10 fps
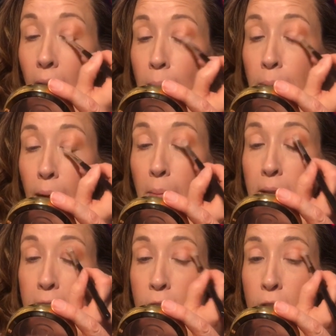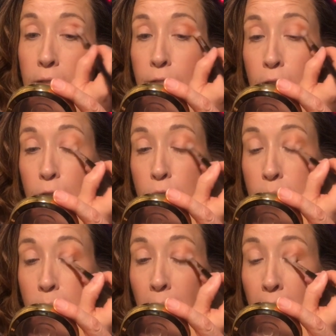I probably could have
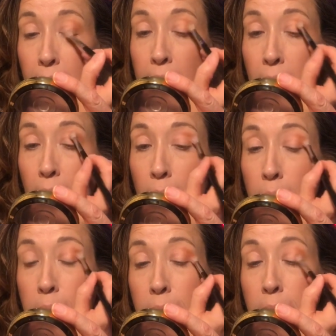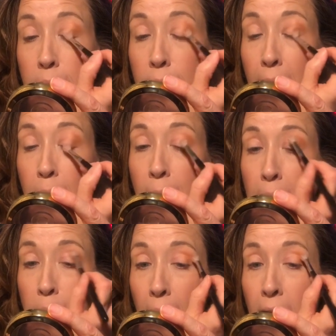used my MAC
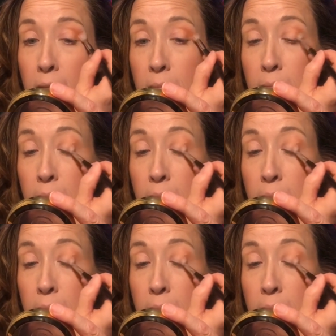paint pot,